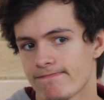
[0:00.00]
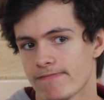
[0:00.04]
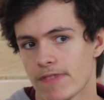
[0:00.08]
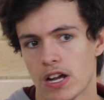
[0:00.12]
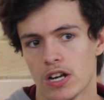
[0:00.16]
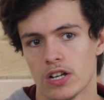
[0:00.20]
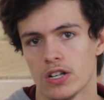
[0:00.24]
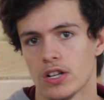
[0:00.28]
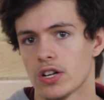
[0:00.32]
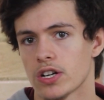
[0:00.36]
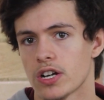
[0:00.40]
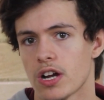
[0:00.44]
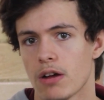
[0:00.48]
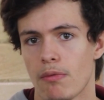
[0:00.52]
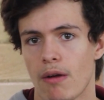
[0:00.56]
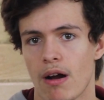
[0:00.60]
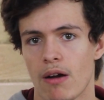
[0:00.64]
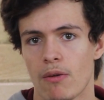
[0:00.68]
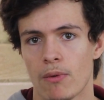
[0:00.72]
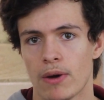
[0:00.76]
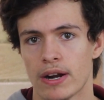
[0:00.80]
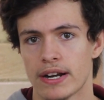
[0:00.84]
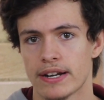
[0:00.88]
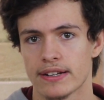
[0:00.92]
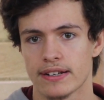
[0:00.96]
look them
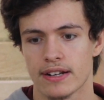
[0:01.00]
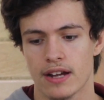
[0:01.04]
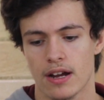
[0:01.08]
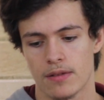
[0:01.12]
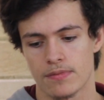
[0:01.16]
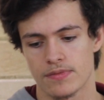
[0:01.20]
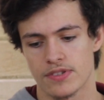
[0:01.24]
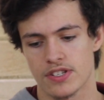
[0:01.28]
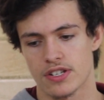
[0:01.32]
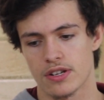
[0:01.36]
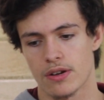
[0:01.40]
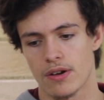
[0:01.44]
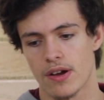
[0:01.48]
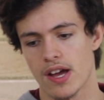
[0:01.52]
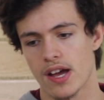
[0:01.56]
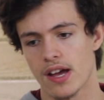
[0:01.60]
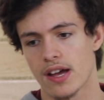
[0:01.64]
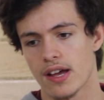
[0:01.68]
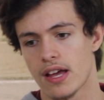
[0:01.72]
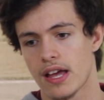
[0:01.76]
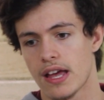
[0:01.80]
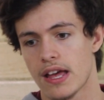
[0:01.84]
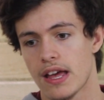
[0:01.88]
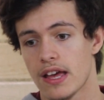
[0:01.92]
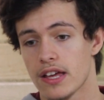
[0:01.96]
up when it comes to it.
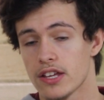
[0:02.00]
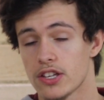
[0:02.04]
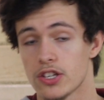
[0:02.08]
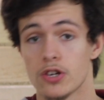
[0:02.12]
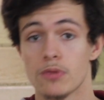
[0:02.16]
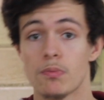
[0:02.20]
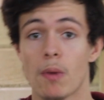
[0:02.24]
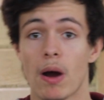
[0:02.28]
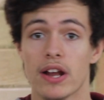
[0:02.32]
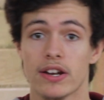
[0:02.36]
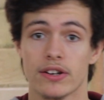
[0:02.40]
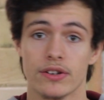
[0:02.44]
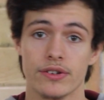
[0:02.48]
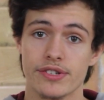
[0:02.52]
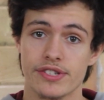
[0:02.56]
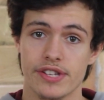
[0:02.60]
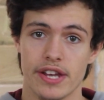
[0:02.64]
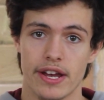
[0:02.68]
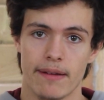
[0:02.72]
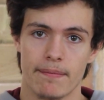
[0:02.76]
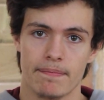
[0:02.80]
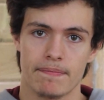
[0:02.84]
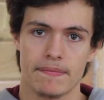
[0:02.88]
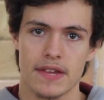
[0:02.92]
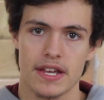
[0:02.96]
You might lose
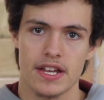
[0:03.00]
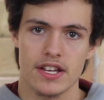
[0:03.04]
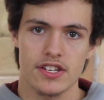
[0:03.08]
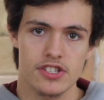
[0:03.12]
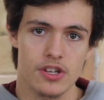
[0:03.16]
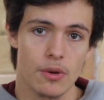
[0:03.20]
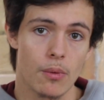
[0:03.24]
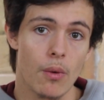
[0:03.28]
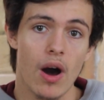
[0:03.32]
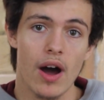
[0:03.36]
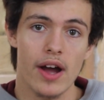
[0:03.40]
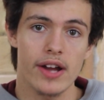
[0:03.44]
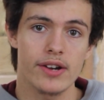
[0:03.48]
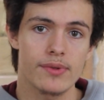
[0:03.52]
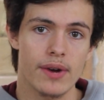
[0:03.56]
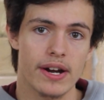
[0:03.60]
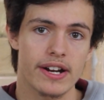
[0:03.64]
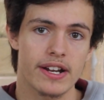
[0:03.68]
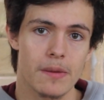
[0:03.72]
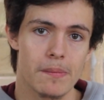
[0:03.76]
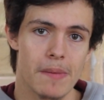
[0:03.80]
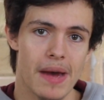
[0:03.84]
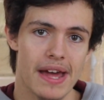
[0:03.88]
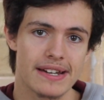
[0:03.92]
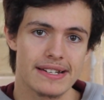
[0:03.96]
it. So what I'd
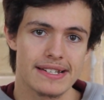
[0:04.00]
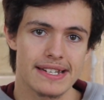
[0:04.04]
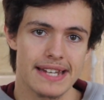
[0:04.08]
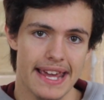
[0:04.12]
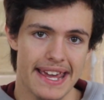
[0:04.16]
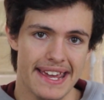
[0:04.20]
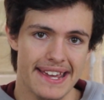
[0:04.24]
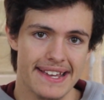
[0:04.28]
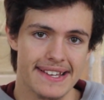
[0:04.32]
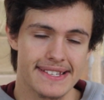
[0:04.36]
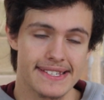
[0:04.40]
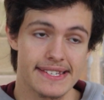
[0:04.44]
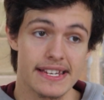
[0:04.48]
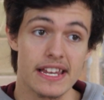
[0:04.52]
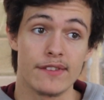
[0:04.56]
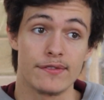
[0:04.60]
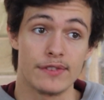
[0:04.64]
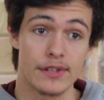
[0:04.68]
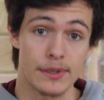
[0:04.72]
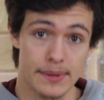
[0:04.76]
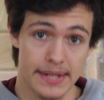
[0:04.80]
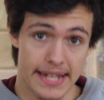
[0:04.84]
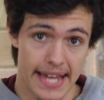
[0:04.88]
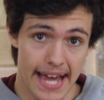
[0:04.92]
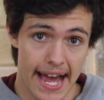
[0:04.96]
recommend is, if
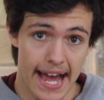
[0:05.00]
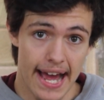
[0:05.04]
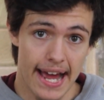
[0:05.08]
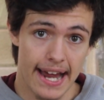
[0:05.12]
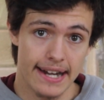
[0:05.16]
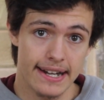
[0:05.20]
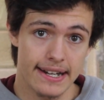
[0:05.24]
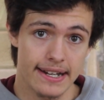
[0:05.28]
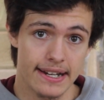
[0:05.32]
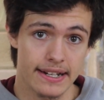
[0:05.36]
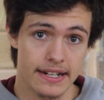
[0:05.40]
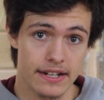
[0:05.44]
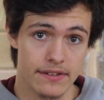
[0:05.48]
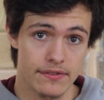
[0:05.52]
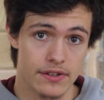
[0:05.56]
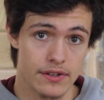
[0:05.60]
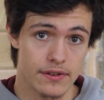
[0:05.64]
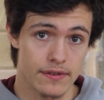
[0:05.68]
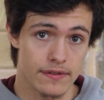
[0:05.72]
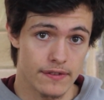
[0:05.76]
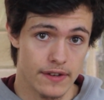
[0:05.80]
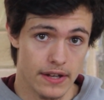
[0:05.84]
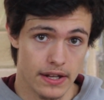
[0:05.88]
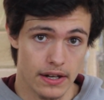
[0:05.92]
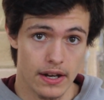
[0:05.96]
you can, and if you
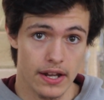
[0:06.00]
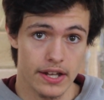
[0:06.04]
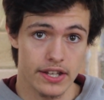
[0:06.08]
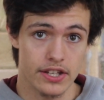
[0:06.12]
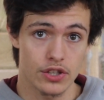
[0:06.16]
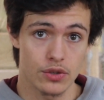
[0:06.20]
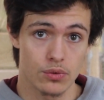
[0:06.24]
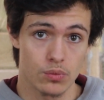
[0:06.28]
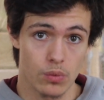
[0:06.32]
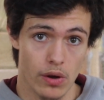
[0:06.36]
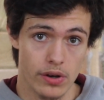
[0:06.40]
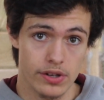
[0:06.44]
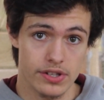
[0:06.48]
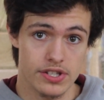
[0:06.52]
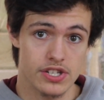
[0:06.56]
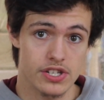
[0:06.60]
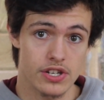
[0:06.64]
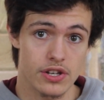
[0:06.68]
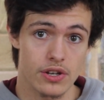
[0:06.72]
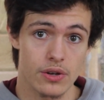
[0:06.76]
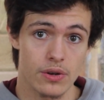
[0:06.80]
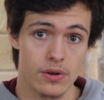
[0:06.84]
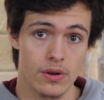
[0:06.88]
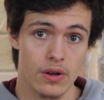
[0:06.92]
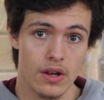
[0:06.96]
feel like you want
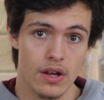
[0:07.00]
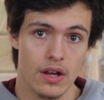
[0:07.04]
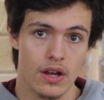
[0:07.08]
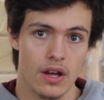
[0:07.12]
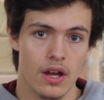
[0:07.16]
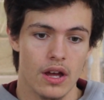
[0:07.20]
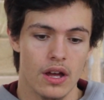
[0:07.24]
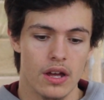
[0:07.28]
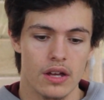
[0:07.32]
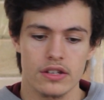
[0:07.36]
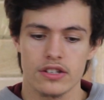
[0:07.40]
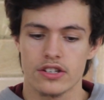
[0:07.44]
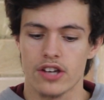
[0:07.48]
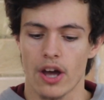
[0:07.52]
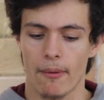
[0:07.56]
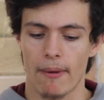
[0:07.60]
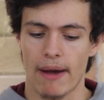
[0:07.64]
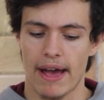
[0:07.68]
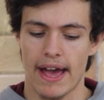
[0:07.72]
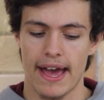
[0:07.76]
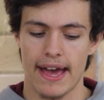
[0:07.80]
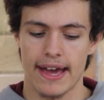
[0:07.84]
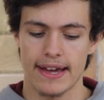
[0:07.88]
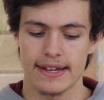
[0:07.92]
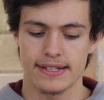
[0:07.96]
to, go
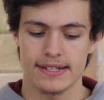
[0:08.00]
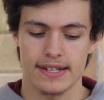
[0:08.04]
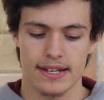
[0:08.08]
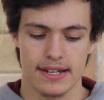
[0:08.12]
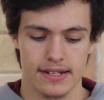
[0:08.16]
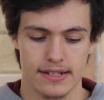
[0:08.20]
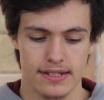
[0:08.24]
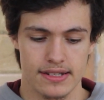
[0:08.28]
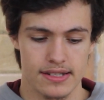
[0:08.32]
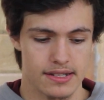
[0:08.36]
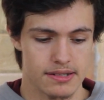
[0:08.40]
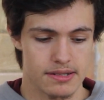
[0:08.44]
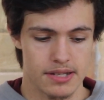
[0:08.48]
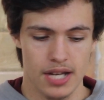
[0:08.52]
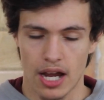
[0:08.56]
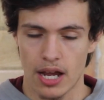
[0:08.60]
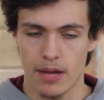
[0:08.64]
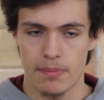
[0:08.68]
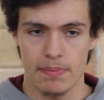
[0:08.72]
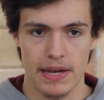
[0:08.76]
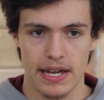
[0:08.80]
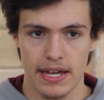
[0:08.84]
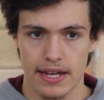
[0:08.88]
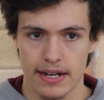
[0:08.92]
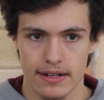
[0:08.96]
ahead and
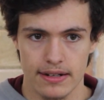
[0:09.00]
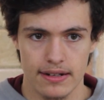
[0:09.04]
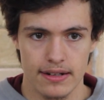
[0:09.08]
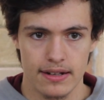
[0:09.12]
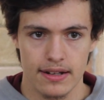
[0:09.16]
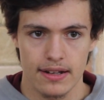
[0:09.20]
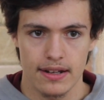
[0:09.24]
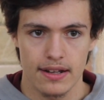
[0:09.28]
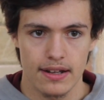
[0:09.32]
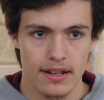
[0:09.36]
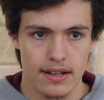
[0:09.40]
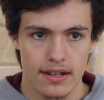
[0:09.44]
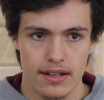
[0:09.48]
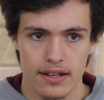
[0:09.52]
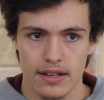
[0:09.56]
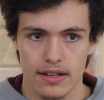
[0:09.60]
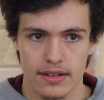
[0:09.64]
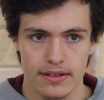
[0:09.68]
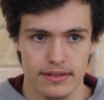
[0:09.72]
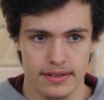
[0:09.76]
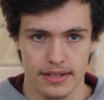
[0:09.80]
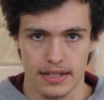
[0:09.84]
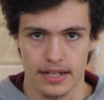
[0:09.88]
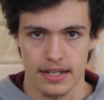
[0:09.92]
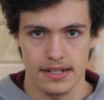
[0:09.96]
type in
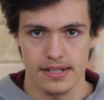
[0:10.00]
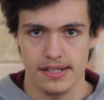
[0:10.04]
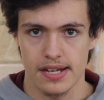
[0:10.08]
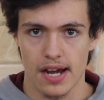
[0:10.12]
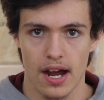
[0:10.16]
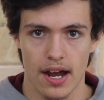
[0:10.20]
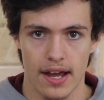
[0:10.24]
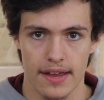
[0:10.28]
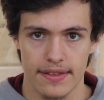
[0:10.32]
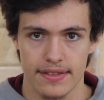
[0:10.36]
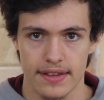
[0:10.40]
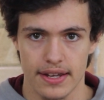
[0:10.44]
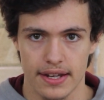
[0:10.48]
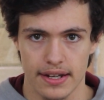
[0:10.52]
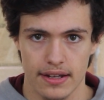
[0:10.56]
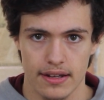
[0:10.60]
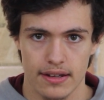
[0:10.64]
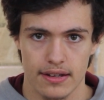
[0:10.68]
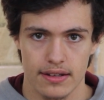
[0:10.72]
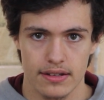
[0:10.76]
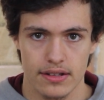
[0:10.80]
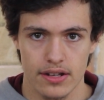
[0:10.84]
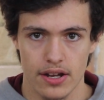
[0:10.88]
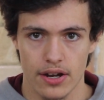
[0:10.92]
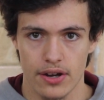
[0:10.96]
the entire thing.
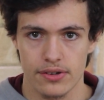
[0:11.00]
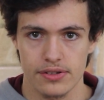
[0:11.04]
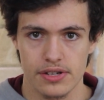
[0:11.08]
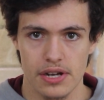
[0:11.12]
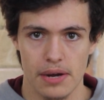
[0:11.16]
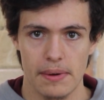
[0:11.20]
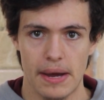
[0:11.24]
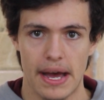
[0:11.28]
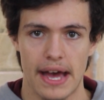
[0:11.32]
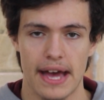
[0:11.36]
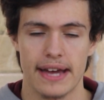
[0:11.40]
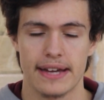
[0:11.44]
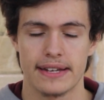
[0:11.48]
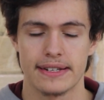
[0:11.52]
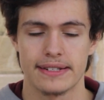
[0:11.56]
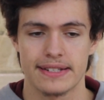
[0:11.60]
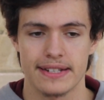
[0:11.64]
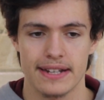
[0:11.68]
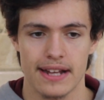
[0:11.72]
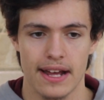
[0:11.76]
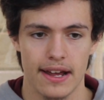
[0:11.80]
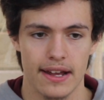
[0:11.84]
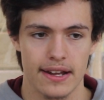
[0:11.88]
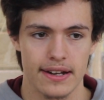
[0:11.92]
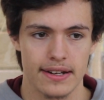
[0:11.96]
Go ahead
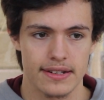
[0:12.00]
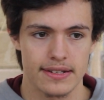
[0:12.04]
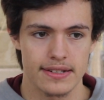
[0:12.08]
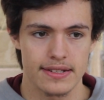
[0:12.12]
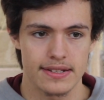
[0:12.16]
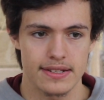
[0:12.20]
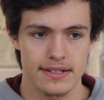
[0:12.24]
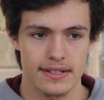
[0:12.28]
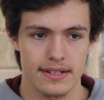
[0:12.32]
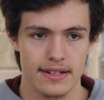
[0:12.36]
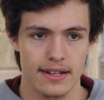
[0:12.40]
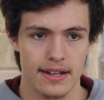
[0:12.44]
and